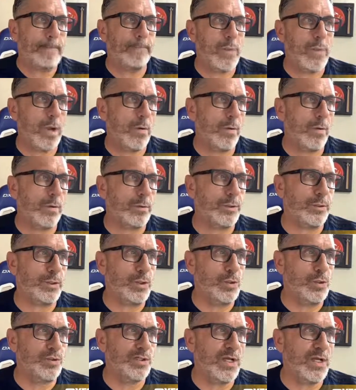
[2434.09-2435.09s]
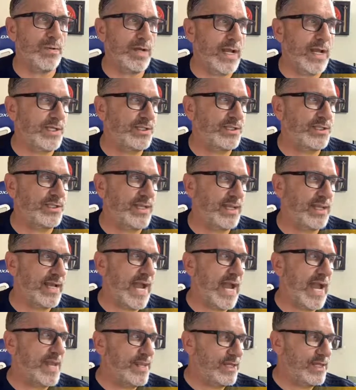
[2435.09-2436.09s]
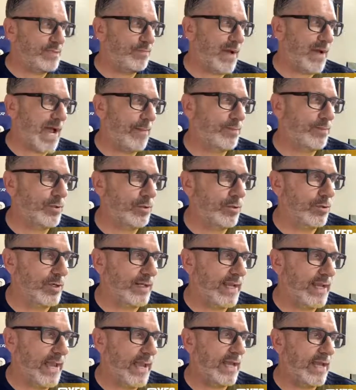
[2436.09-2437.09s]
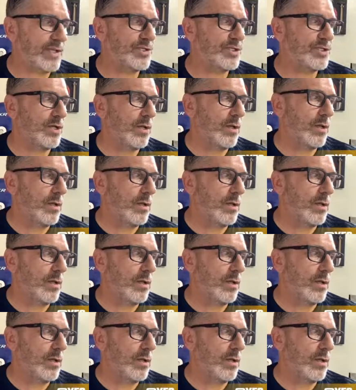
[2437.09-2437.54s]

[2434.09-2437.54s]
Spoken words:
But usually when I see a guy this popular in cash,